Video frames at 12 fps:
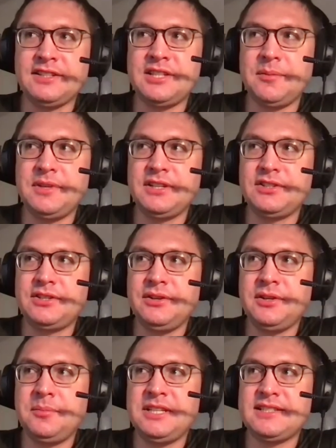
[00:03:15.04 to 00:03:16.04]
there's something
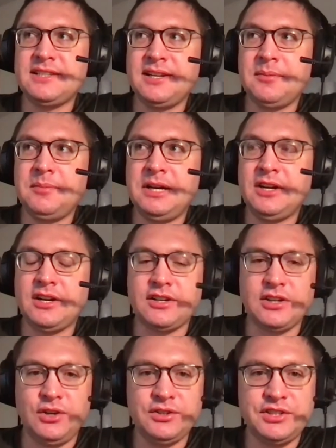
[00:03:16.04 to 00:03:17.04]
too to be said about our
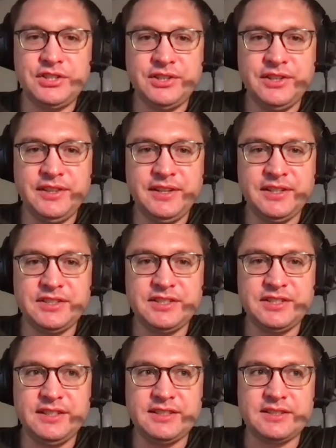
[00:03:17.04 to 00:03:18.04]
culture.
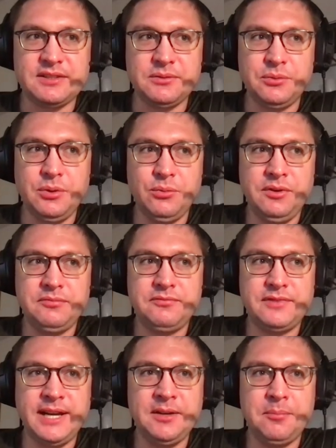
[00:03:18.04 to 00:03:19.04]
There's this, we we
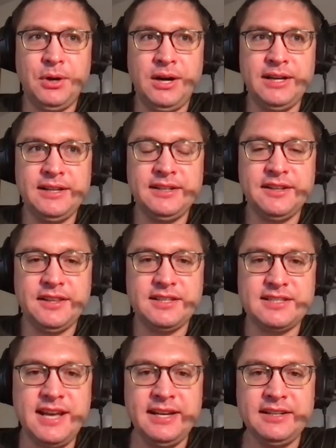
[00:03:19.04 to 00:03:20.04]
kind of bought into the
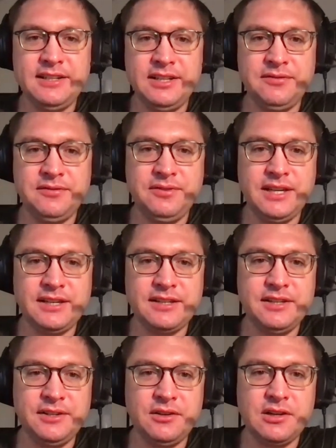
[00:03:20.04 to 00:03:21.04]

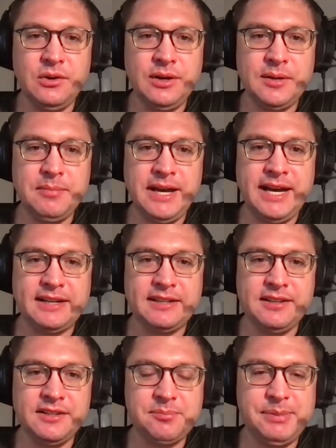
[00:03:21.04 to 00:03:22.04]
scientific, you know, going back
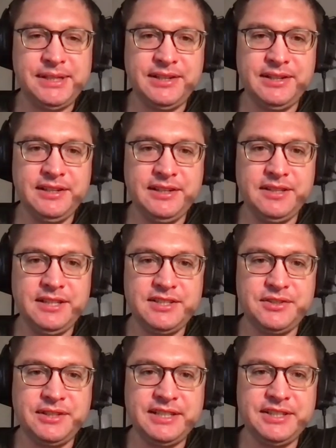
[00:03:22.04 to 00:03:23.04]
to this period of
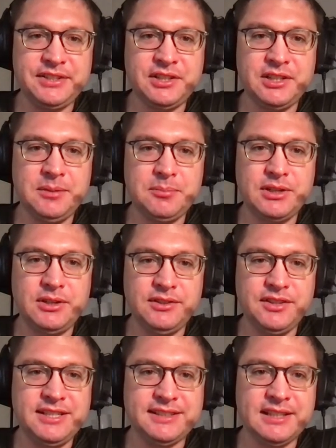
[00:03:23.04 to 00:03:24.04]
history in Europe
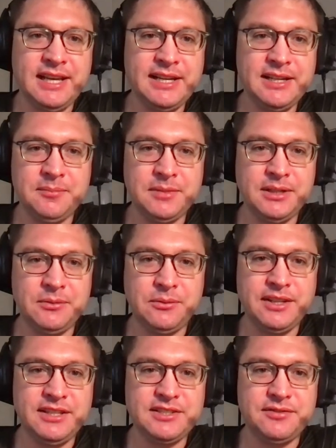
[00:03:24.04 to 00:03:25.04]
called the Enlightenment,
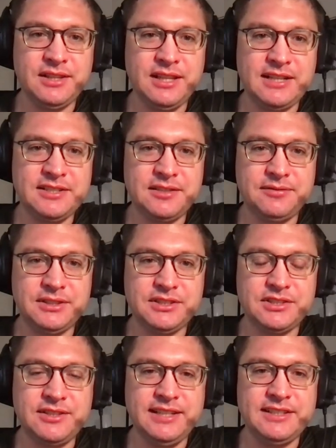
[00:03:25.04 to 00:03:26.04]
where these
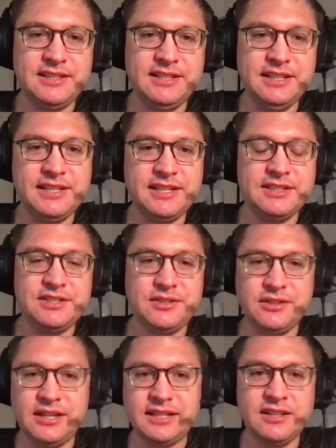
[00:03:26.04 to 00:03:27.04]
philosophers tried to
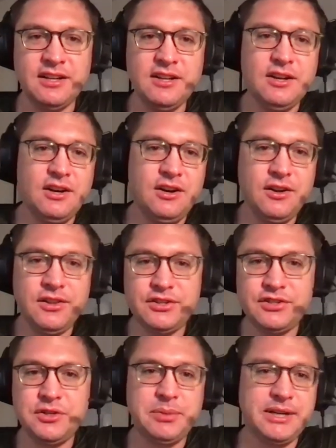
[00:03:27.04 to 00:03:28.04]
deconstruct all the
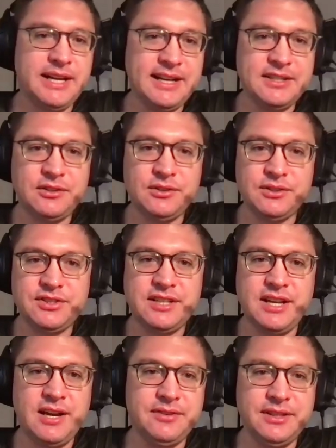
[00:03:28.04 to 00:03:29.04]
supernatural
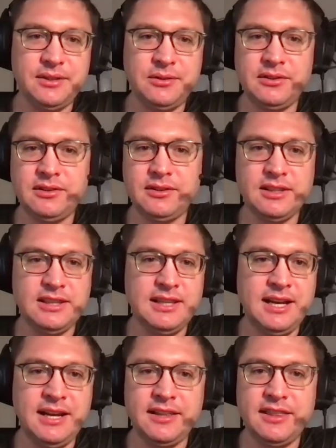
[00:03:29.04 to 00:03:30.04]
stuff. And there were a
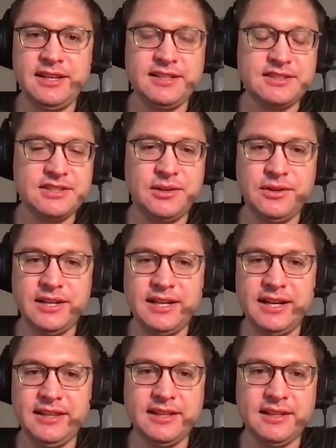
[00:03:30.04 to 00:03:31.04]
lot of things going
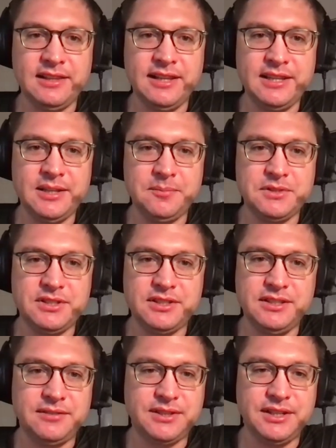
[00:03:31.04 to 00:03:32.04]
on that led them to
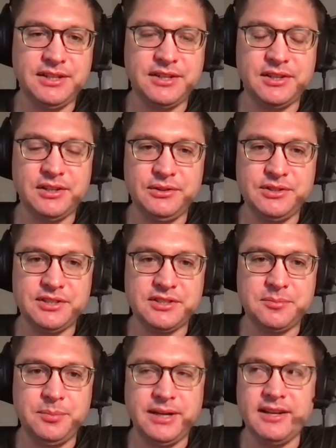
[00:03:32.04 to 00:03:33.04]
different
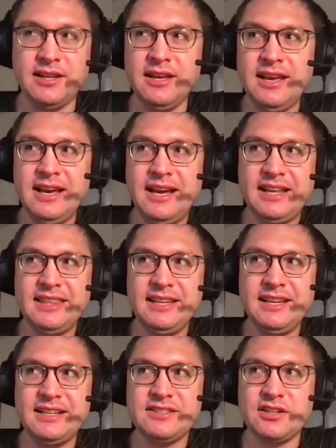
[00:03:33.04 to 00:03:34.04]
conclusions. But I
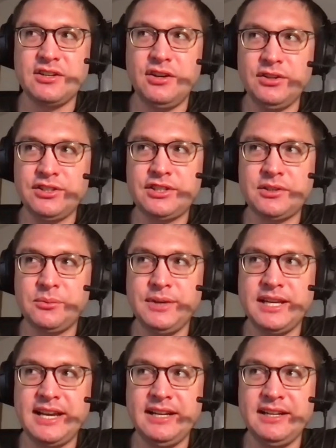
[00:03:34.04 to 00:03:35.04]
think as a culture,
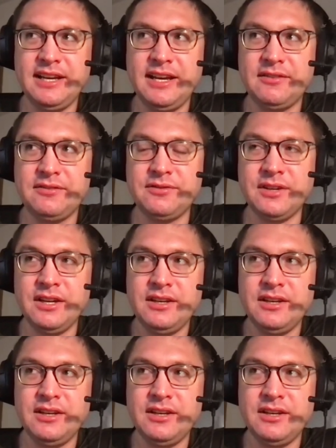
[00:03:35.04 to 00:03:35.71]
we kind of have,